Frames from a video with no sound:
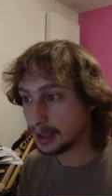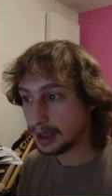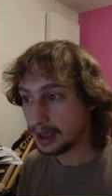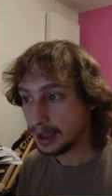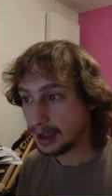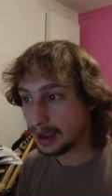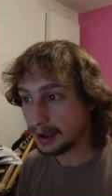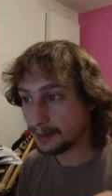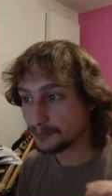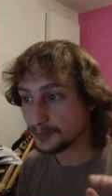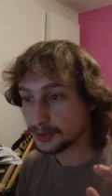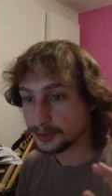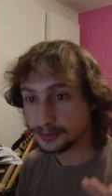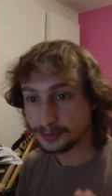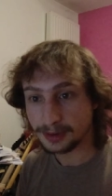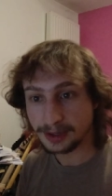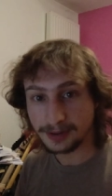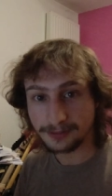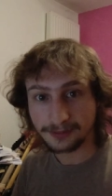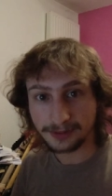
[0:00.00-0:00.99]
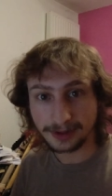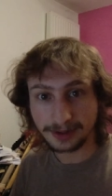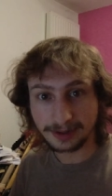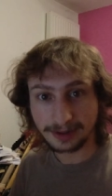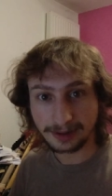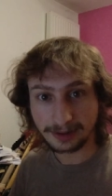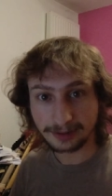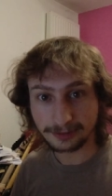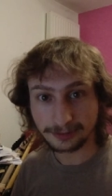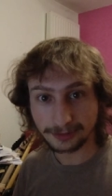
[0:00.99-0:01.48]
I'm not qualified
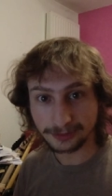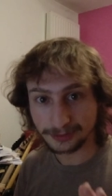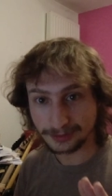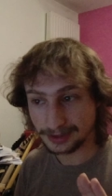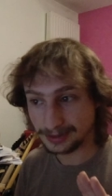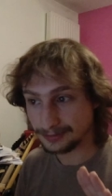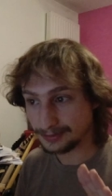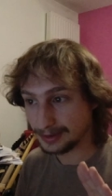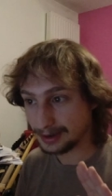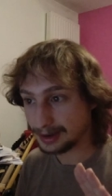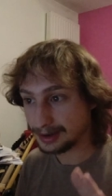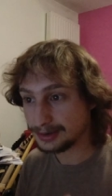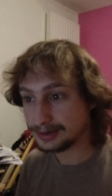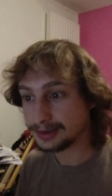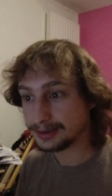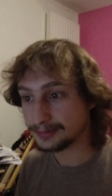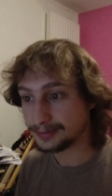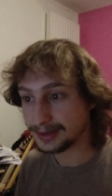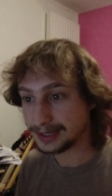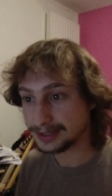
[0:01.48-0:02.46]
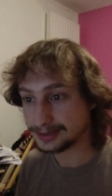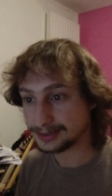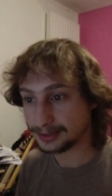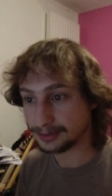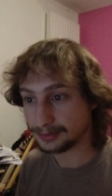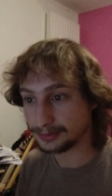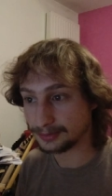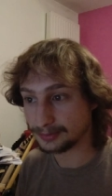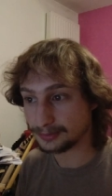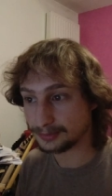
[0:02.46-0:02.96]
at all to give any advice
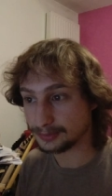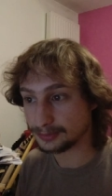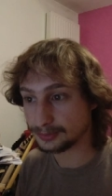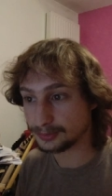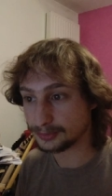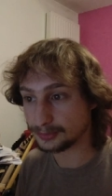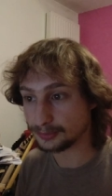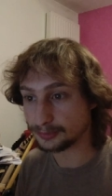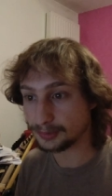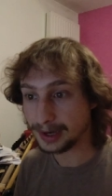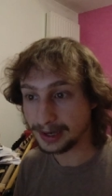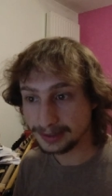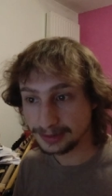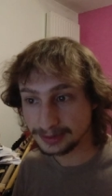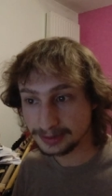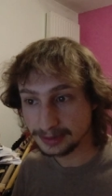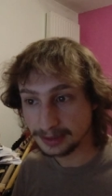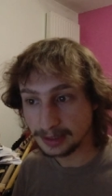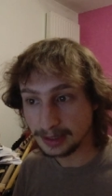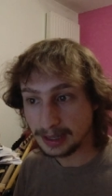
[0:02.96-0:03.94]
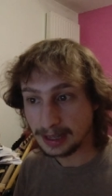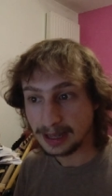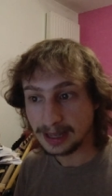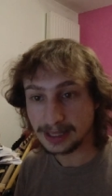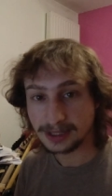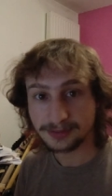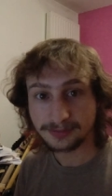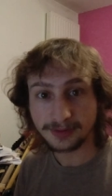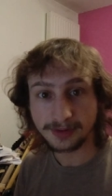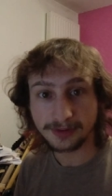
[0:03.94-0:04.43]
on to write.
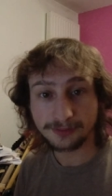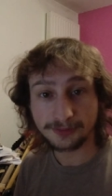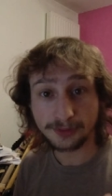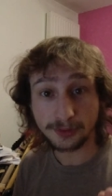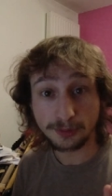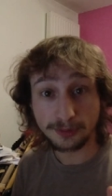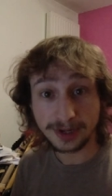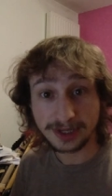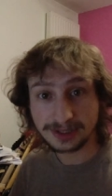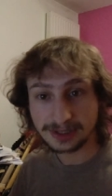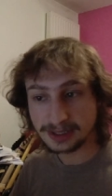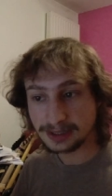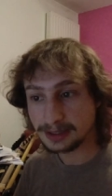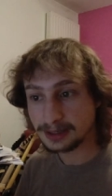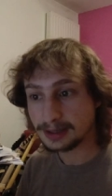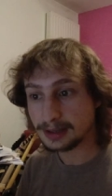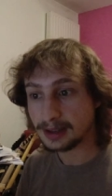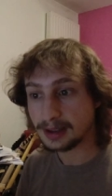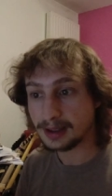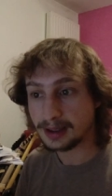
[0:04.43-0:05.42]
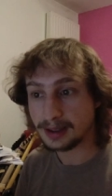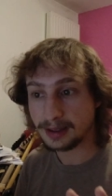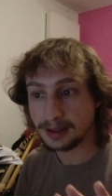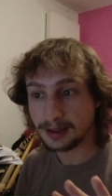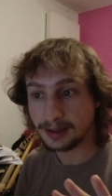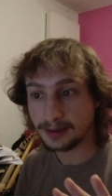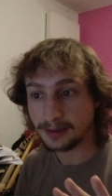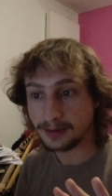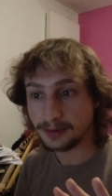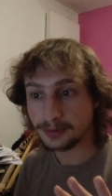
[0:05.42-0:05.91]
As far for reading,
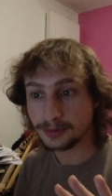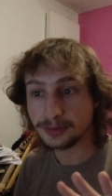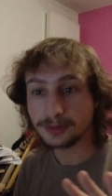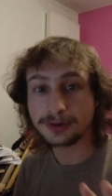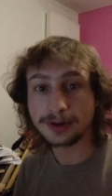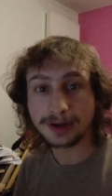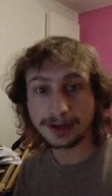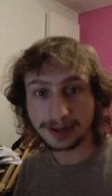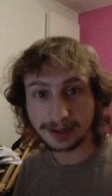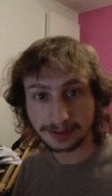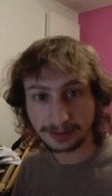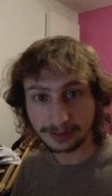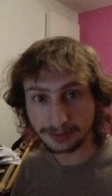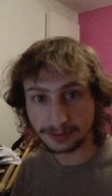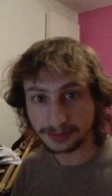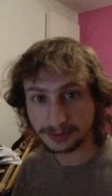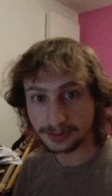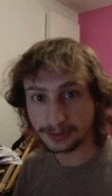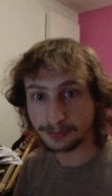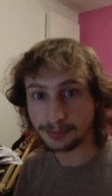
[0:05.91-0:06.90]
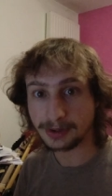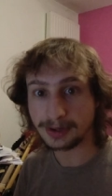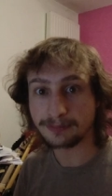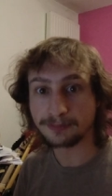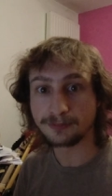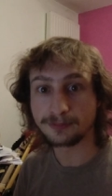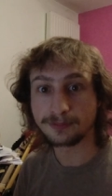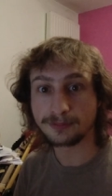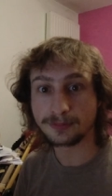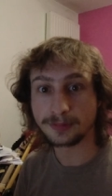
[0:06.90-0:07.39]
uh, you're gonna get an answer when
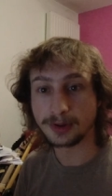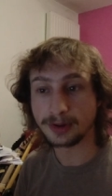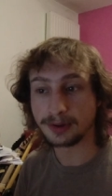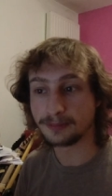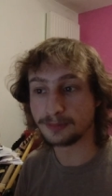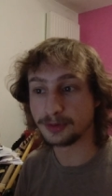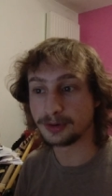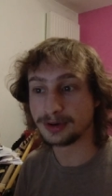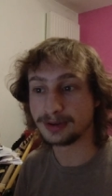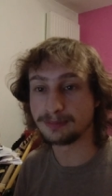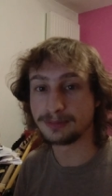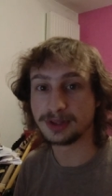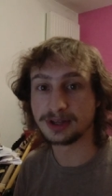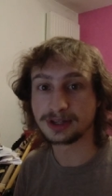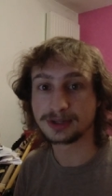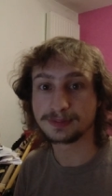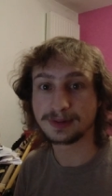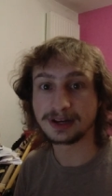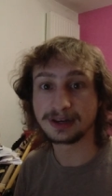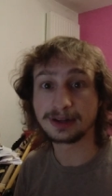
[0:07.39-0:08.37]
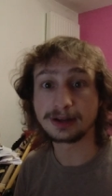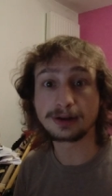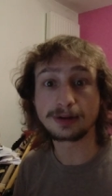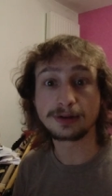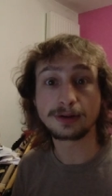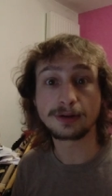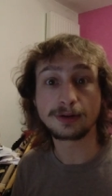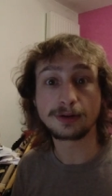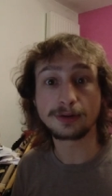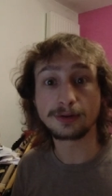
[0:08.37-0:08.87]
I'm, I'm gonna be
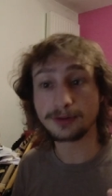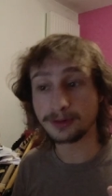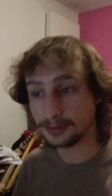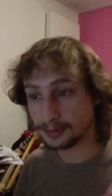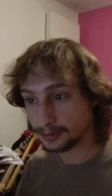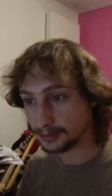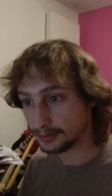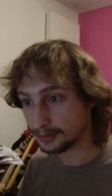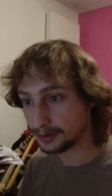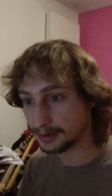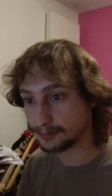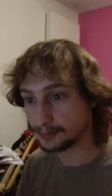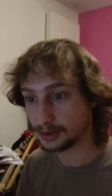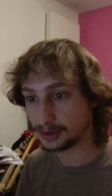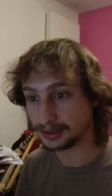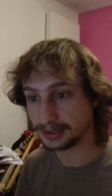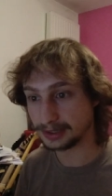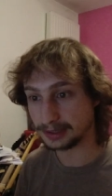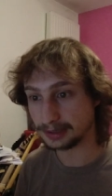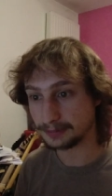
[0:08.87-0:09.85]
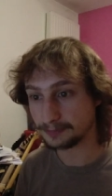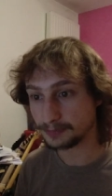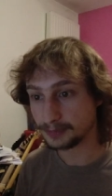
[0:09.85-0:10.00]
explaining how I'm learning.